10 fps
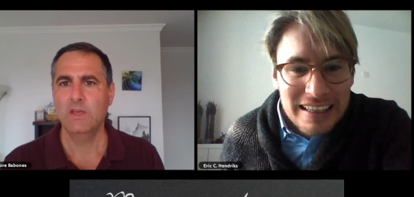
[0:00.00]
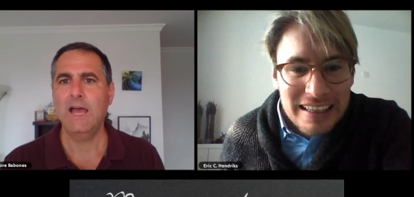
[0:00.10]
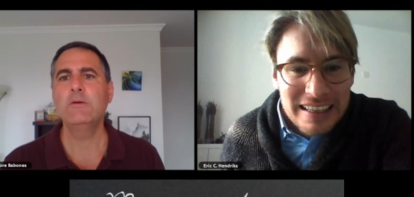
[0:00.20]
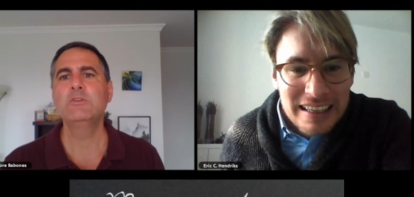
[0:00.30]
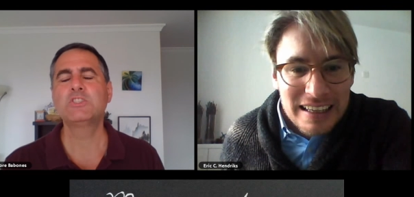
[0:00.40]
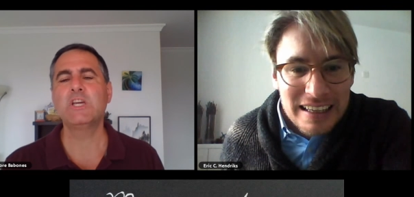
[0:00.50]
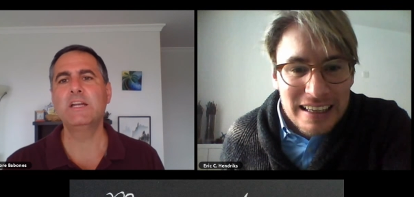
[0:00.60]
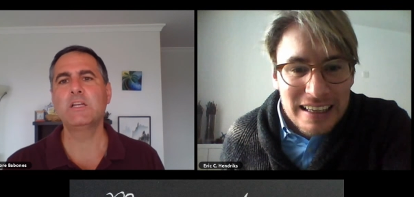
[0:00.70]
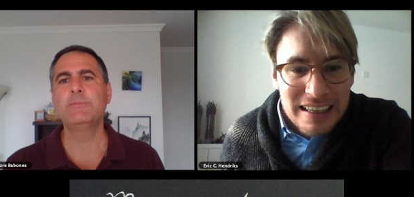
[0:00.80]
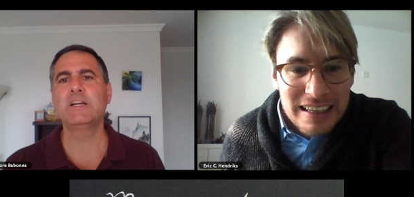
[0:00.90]
Speaker 1: how would
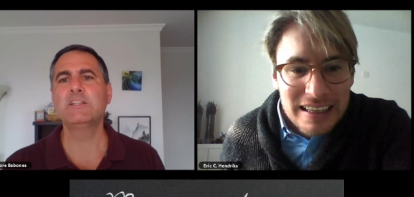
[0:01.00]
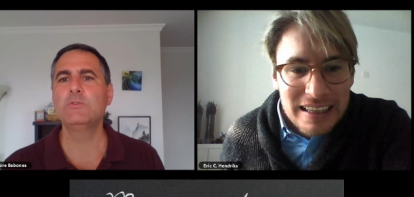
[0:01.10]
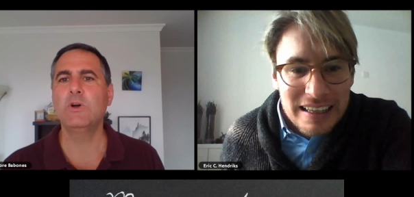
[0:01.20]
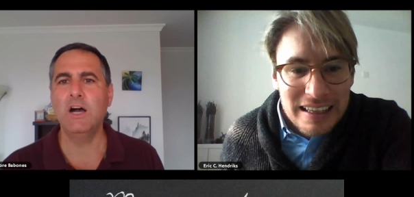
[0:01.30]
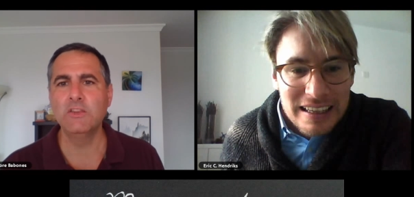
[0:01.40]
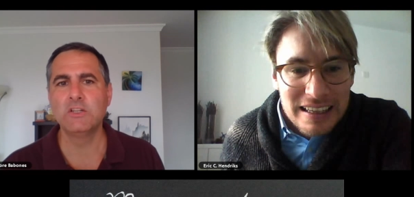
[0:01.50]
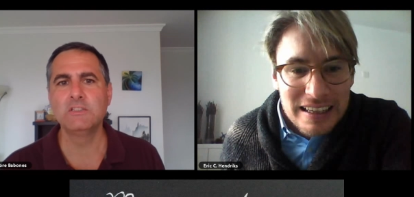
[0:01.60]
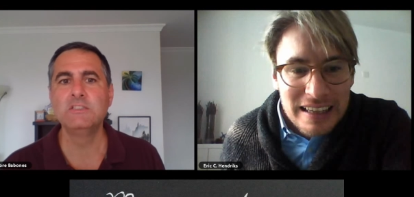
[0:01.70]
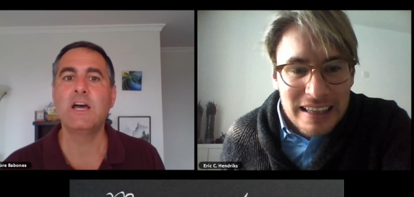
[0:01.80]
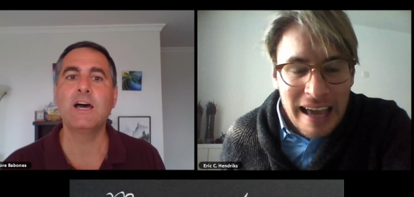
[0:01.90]
China compare to
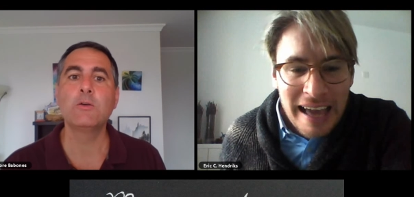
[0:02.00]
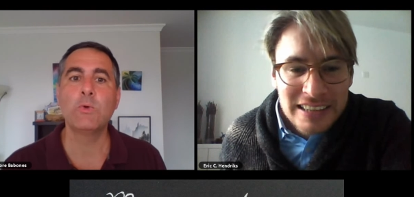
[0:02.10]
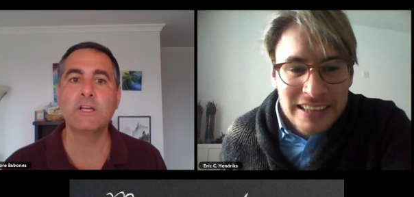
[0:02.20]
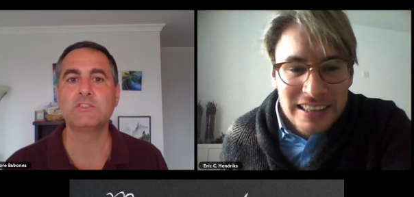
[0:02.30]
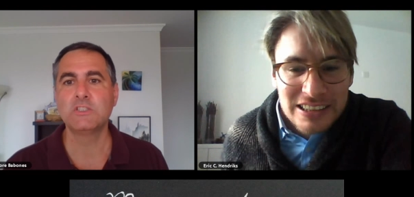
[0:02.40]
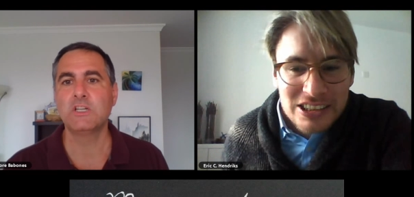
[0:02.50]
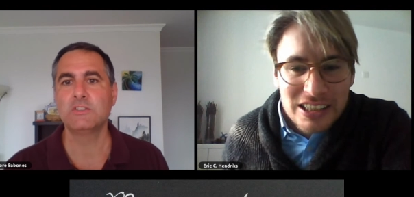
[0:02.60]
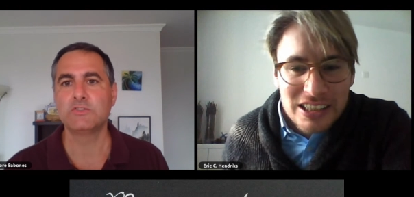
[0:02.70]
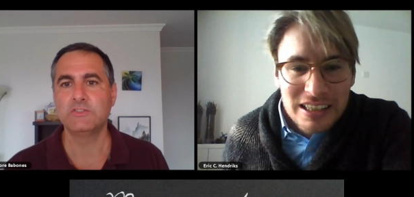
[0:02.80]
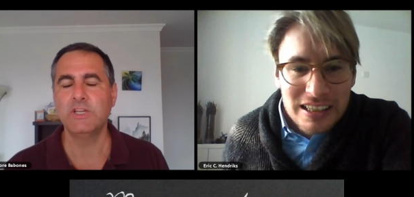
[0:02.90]
other yeah, actually,
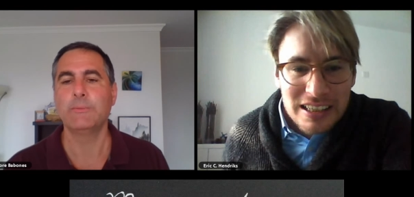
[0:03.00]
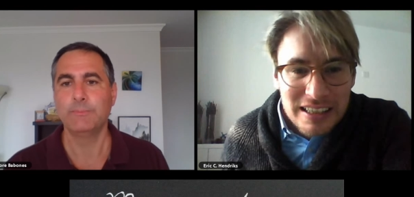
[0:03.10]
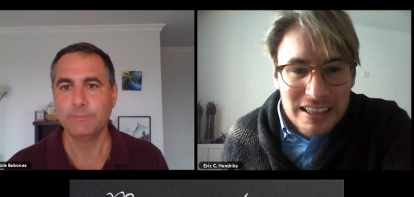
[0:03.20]
countries? Yeah.